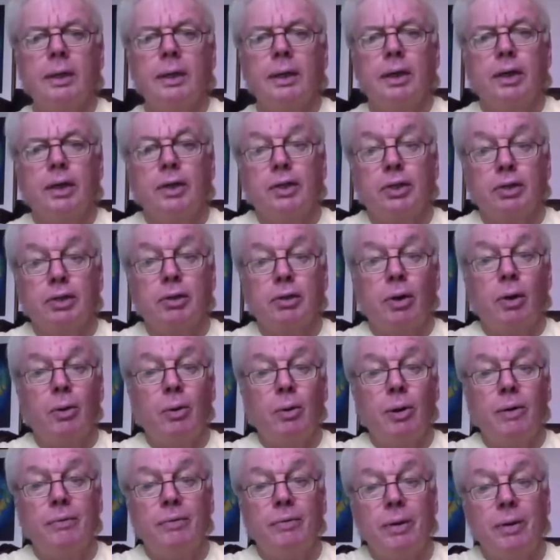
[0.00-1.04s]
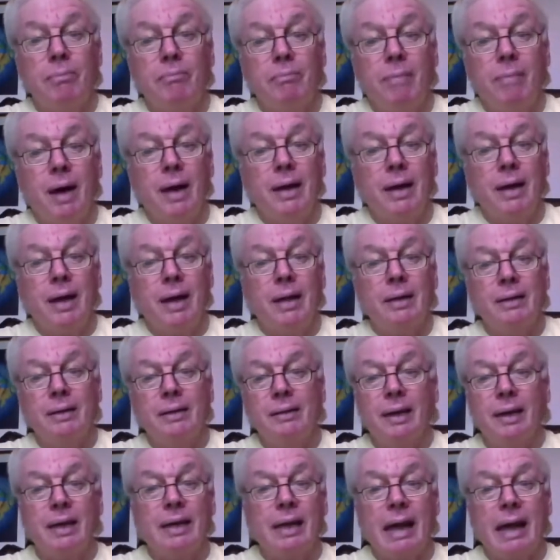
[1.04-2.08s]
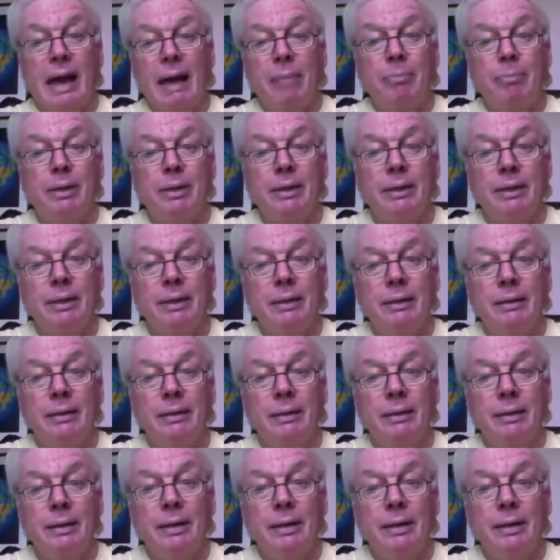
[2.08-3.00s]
control of the money, the capital,